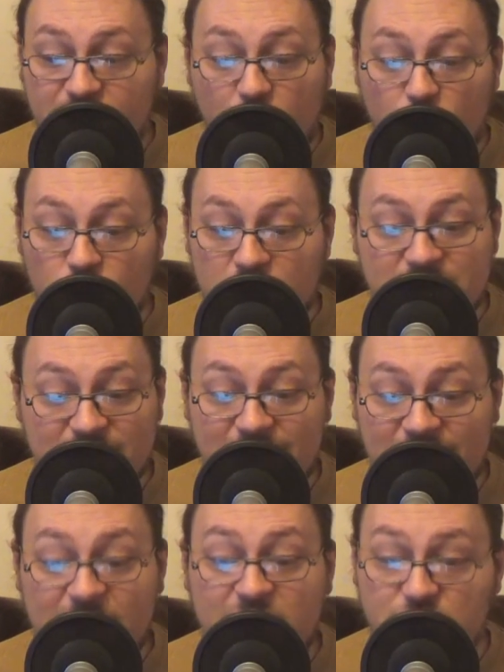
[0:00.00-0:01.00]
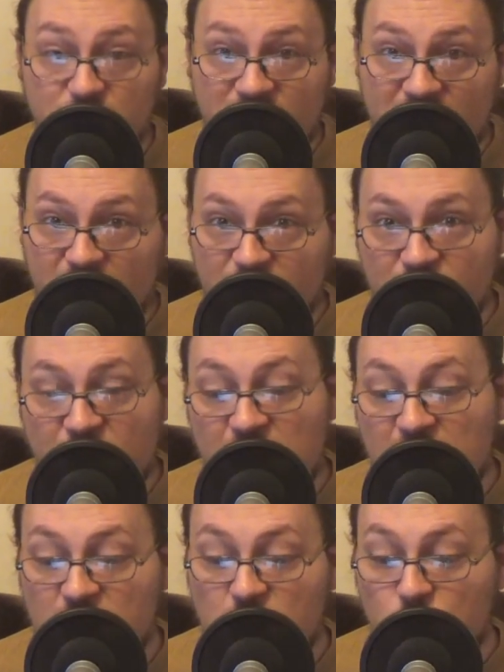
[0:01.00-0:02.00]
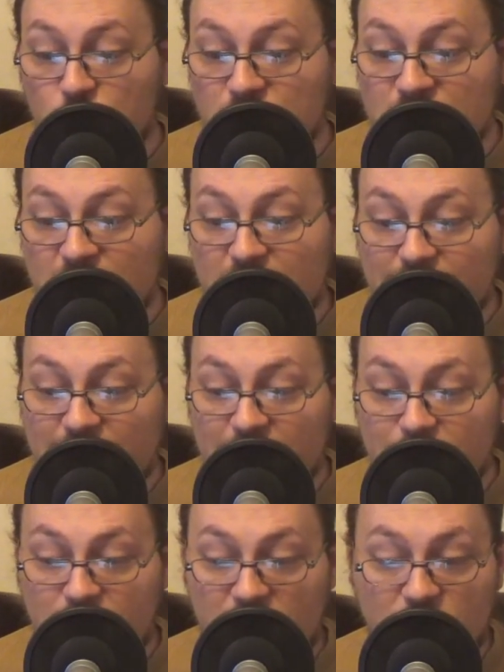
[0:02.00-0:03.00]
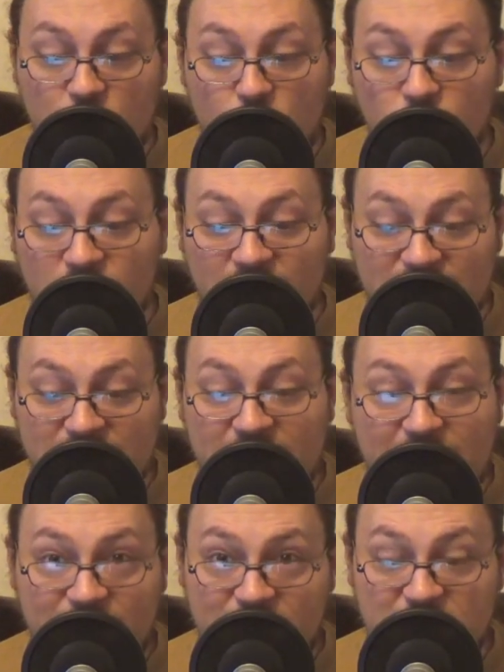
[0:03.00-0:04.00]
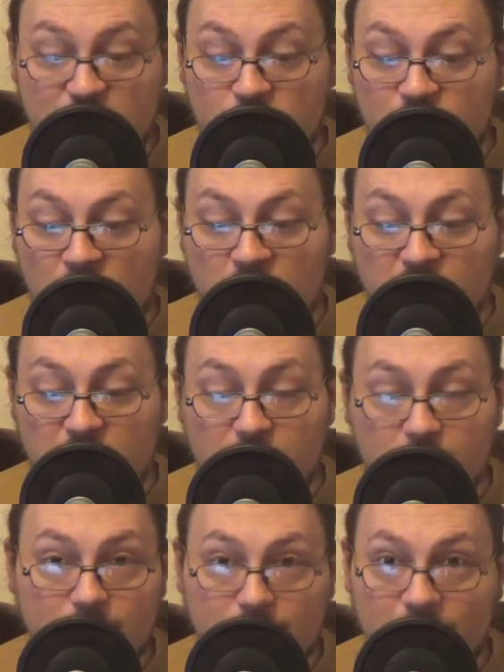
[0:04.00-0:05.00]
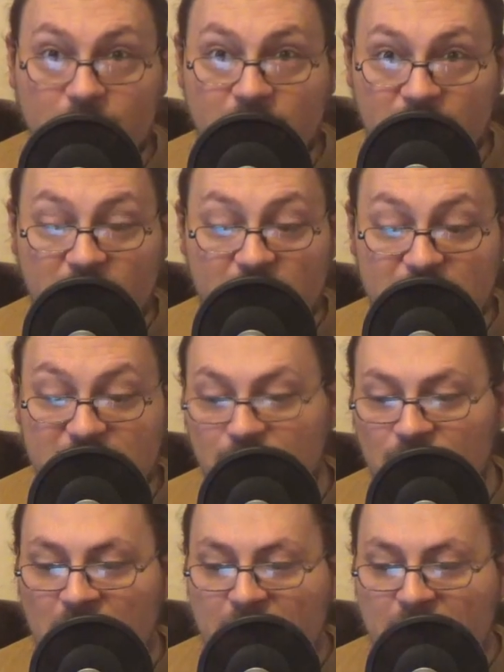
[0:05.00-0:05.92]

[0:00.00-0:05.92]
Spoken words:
false, literally fake news, that Macron doesn't have his own party. He does.